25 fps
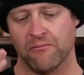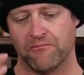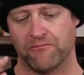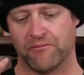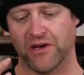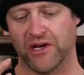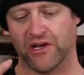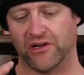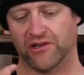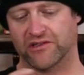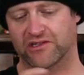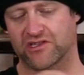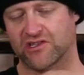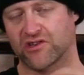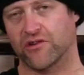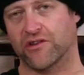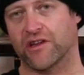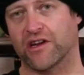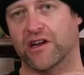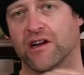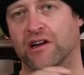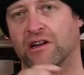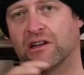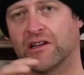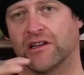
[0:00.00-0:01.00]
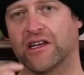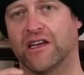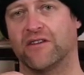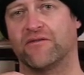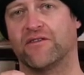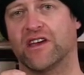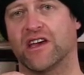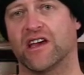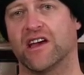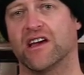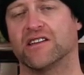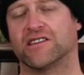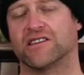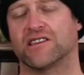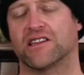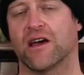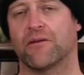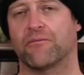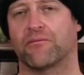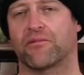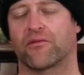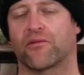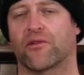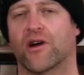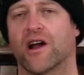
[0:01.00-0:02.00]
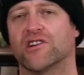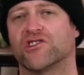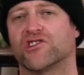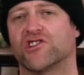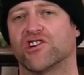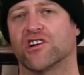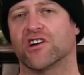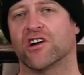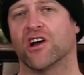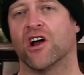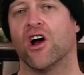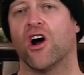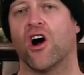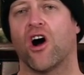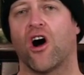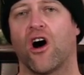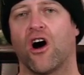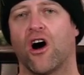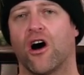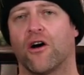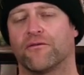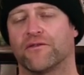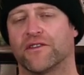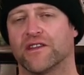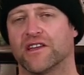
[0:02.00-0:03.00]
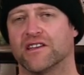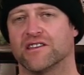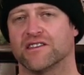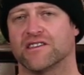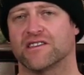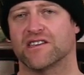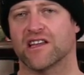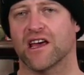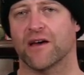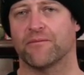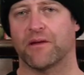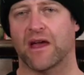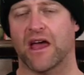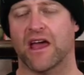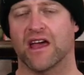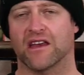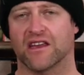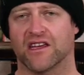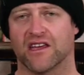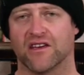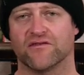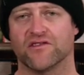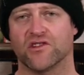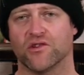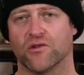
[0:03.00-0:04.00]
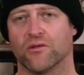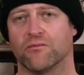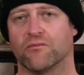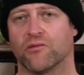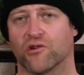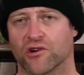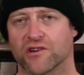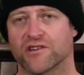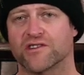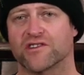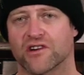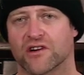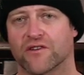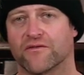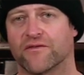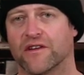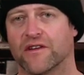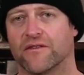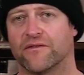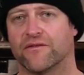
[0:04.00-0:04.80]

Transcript: built so that it alleviates that pressure off the instep and gives you a more surfy